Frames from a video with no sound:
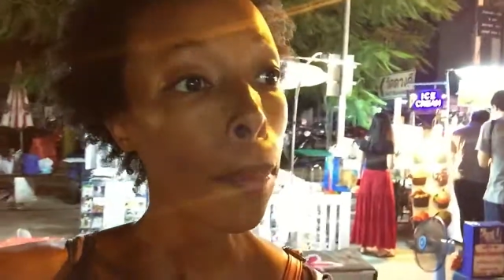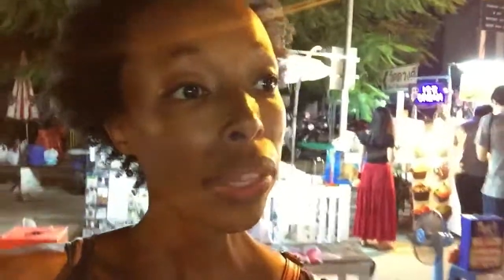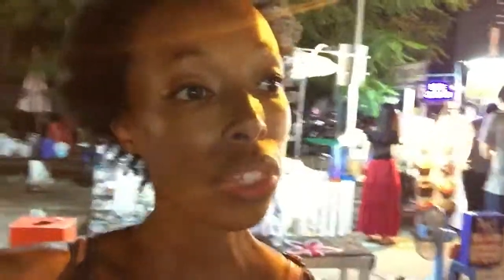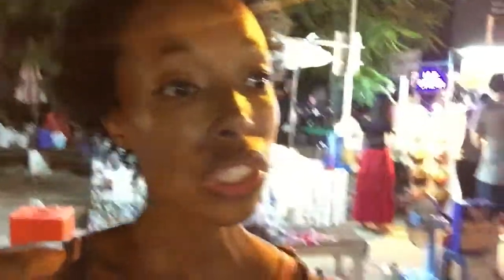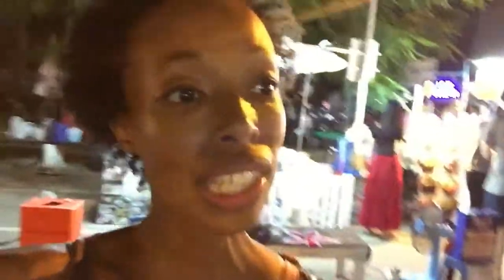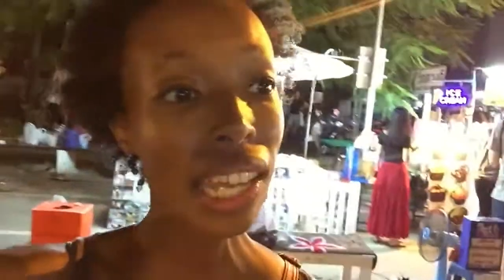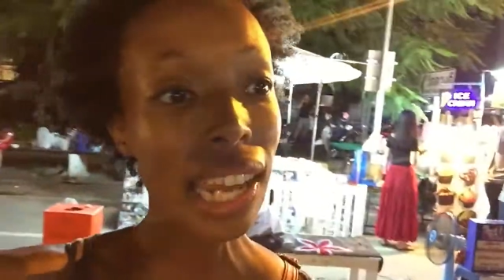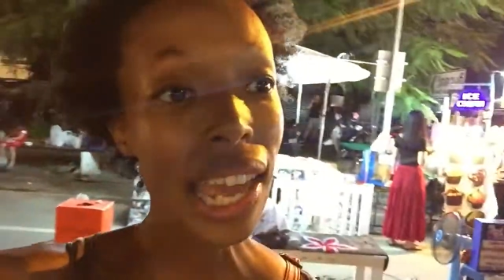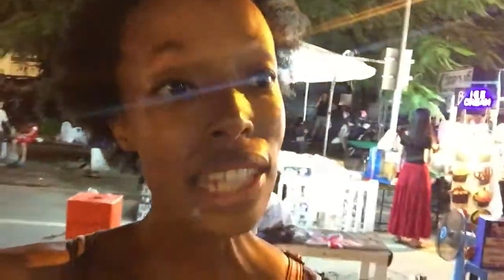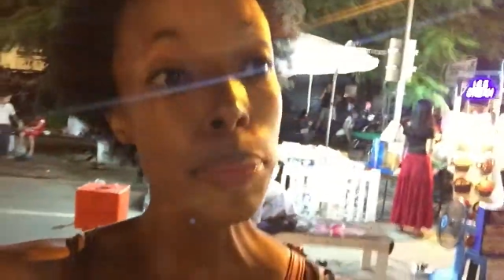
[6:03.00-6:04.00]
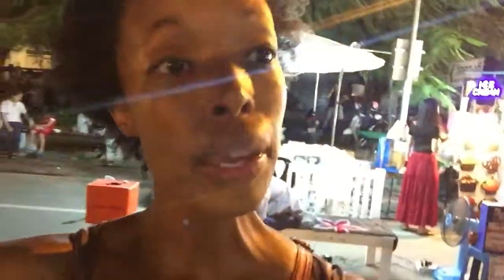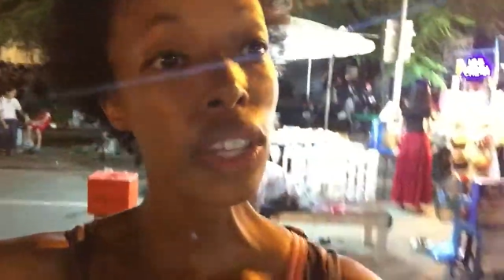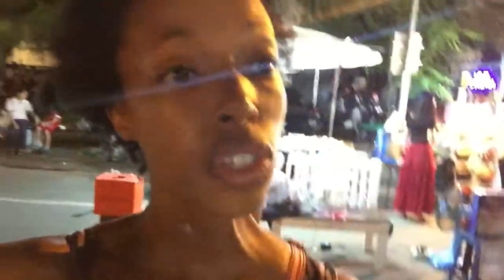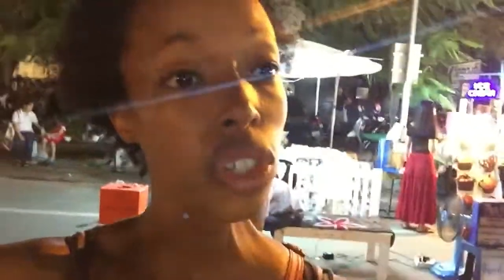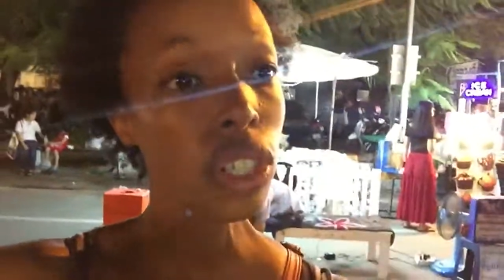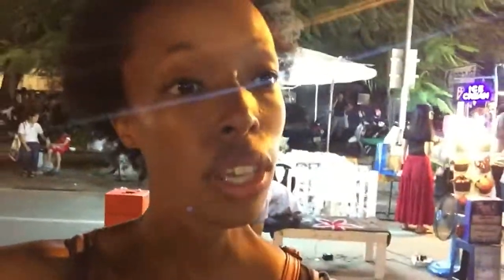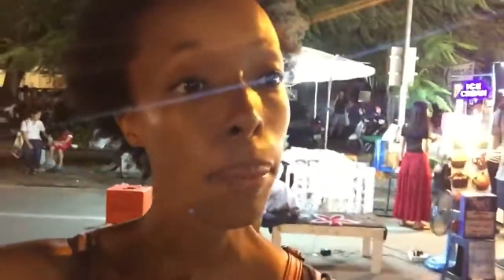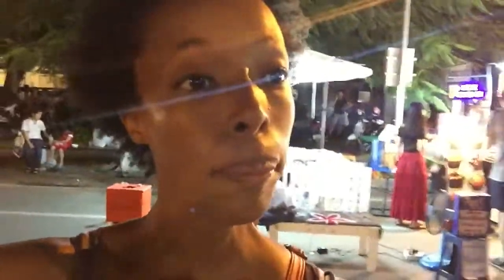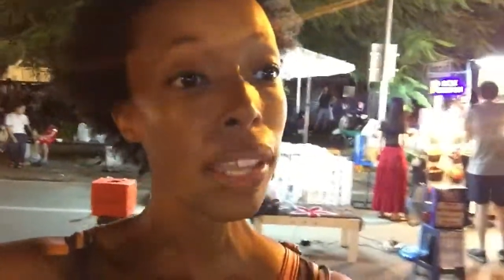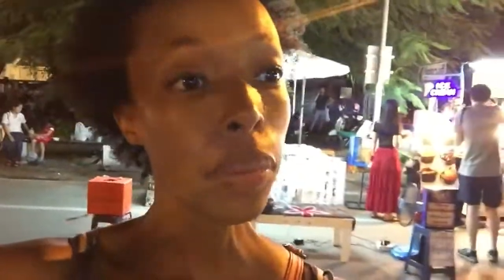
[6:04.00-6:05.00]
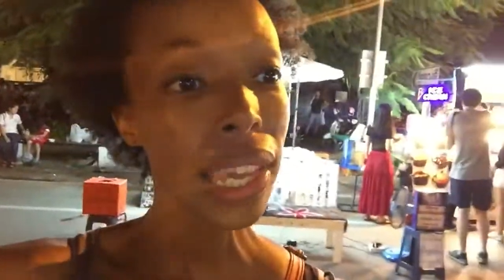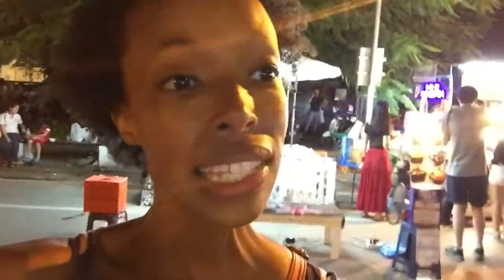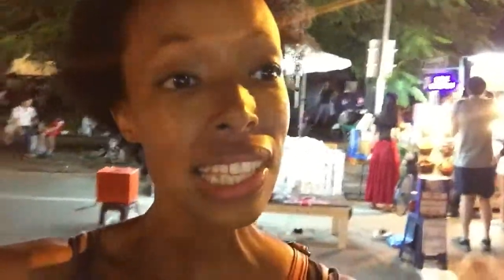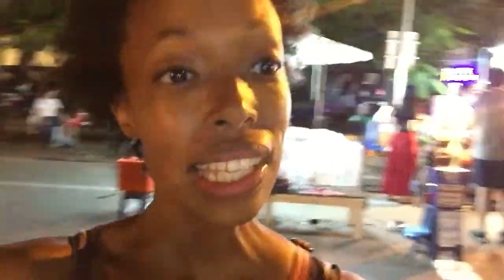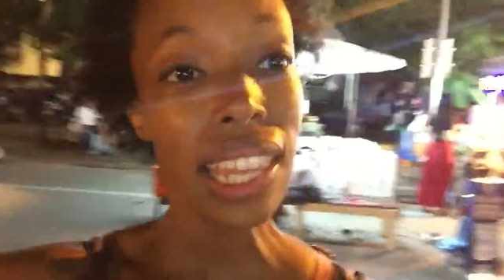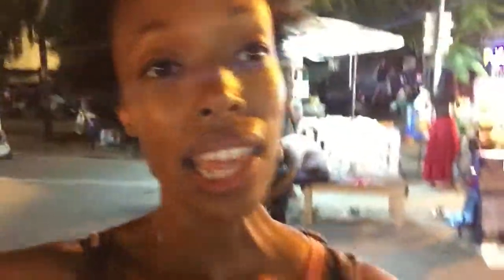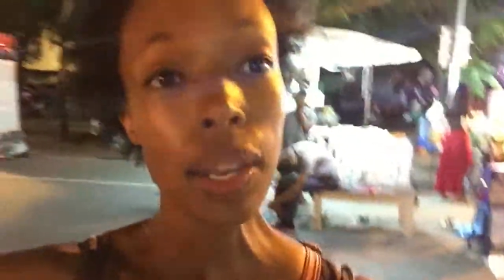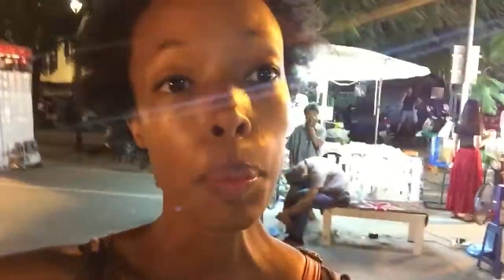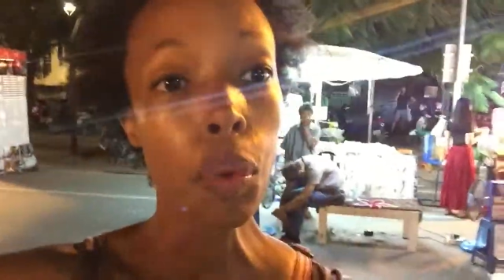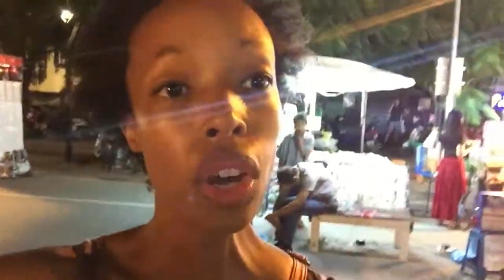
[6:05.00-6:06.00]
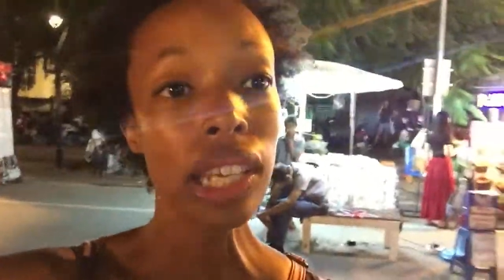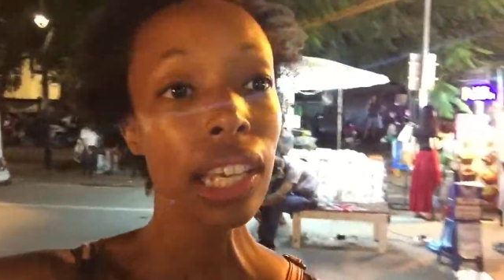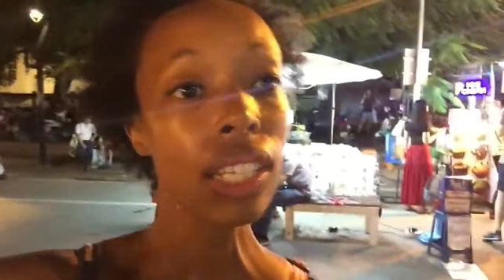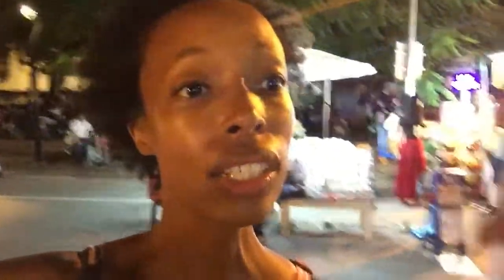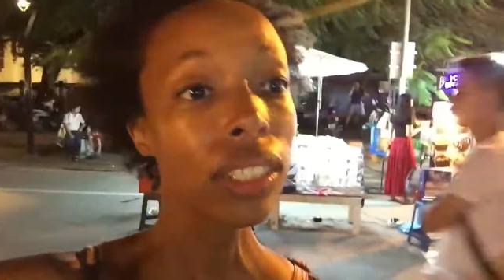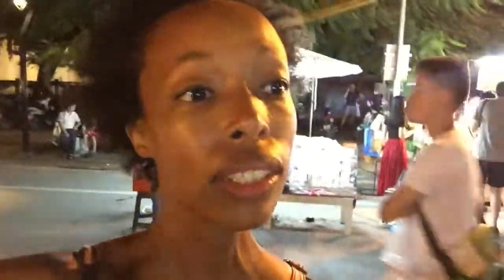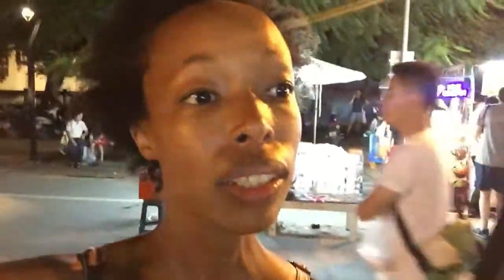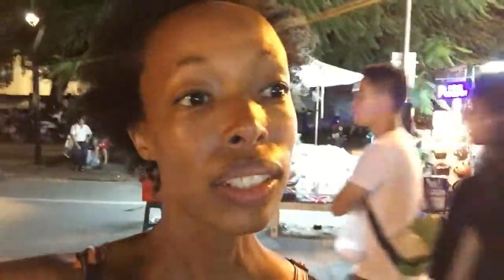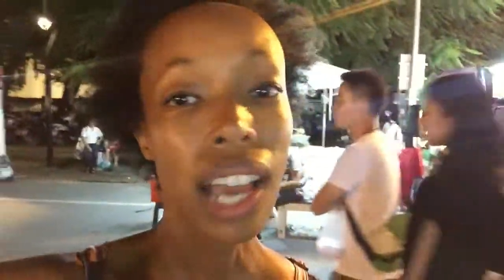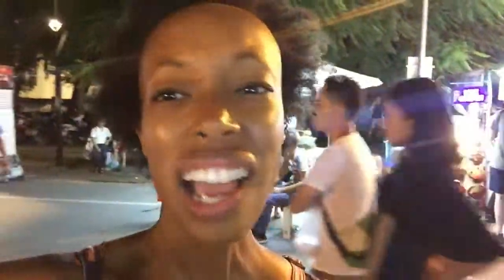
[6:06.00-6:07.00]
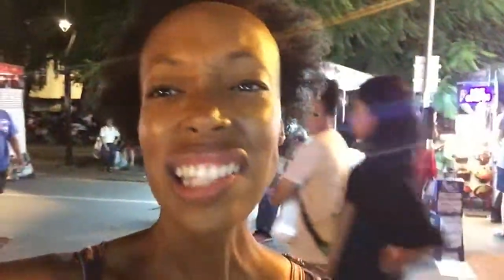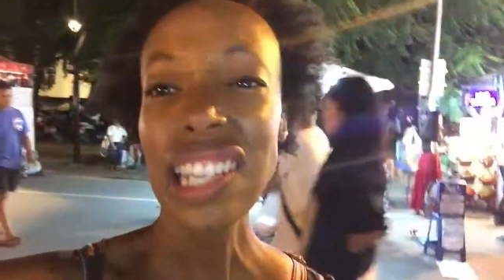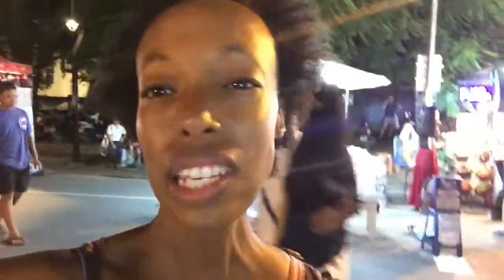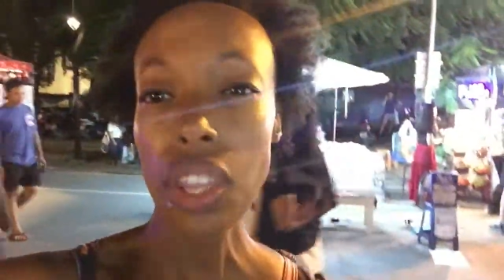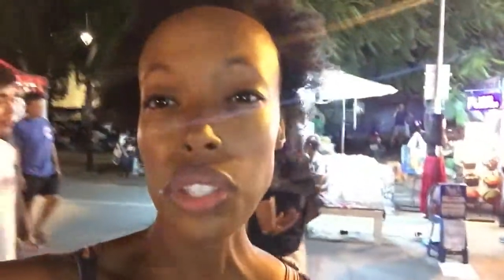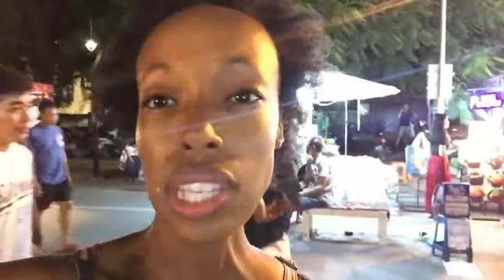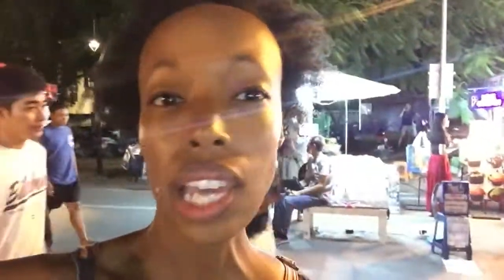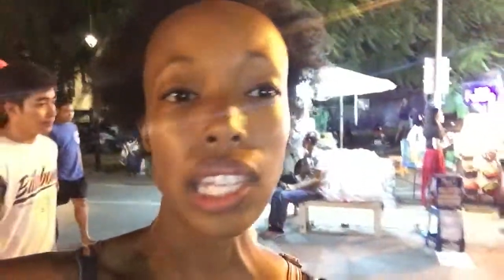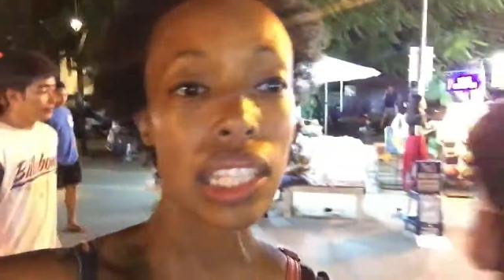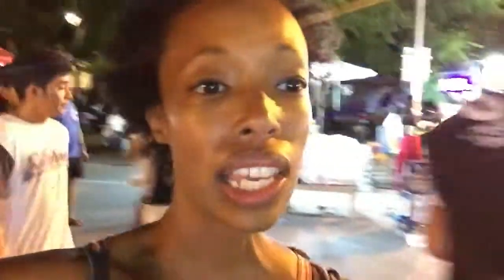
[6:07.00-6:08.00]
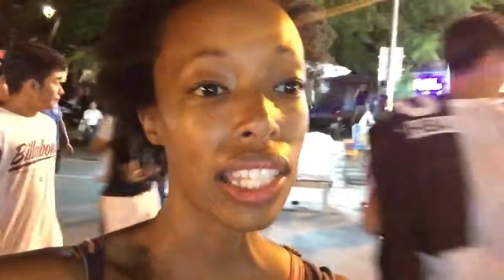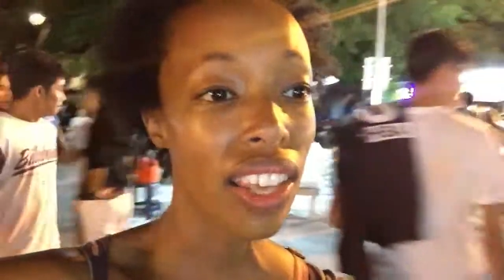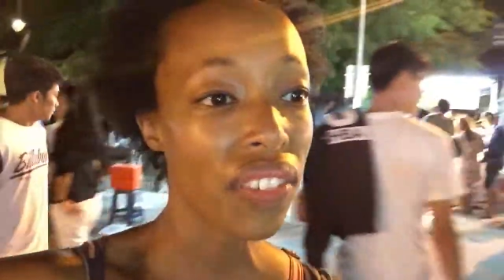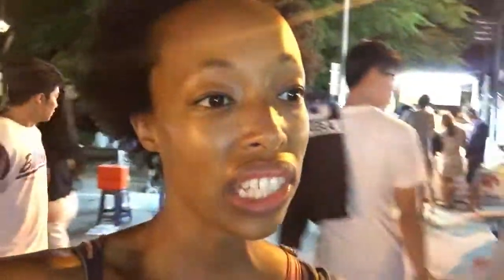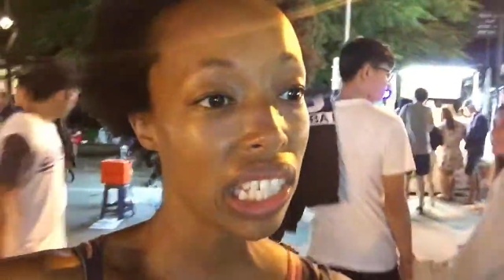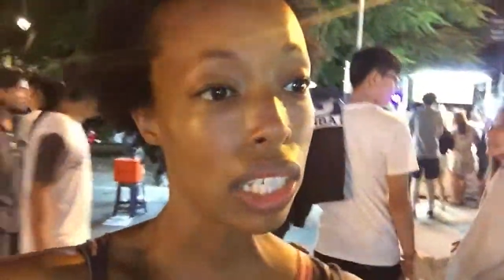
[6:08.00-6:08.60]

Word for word: but there's not as much. By the way, as I say that and I'm walking, I see another sign that says 17.